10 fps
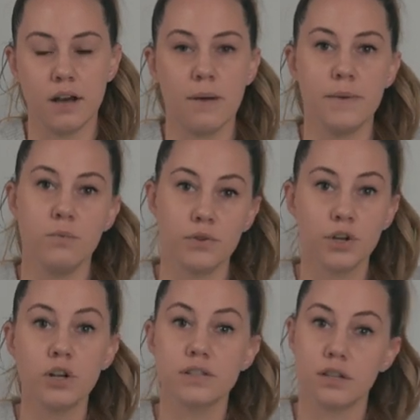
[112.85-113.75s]
And with
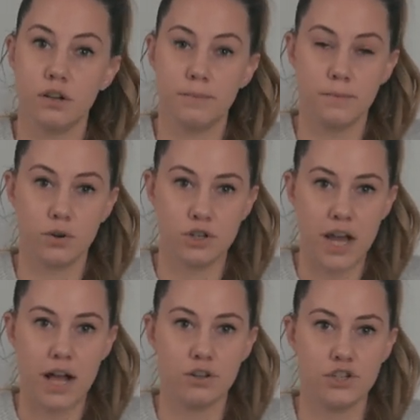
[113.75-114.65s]
her, it's a little bit more
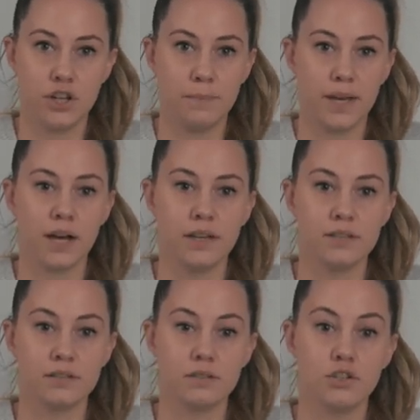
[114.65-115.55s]
challenging
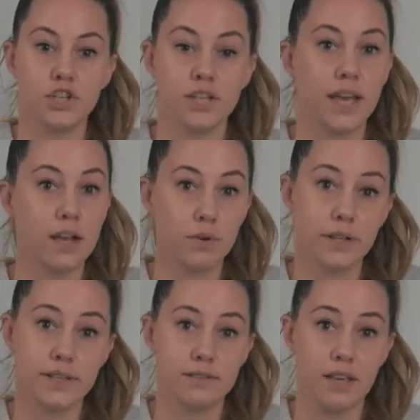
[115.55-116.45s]
because she can't
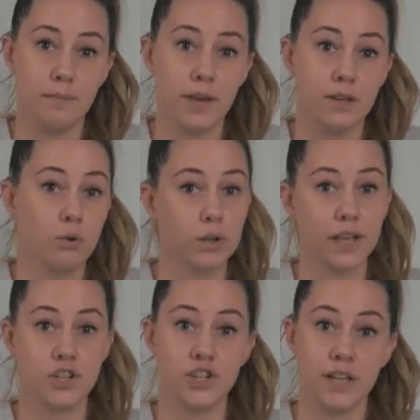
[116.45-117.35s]
really see me, nor
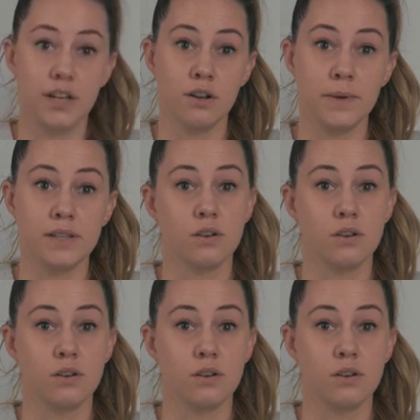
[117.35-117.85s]
can she hear me.